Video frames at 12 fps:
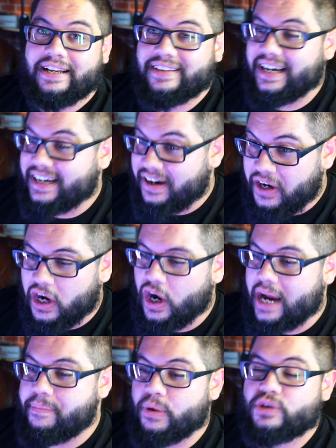like a
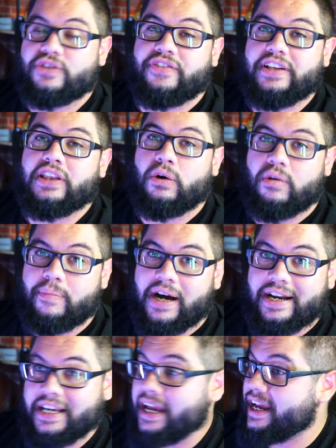hypertrophy lower
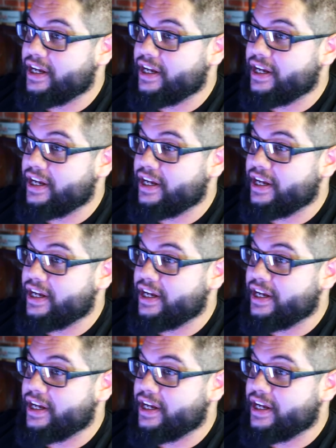body.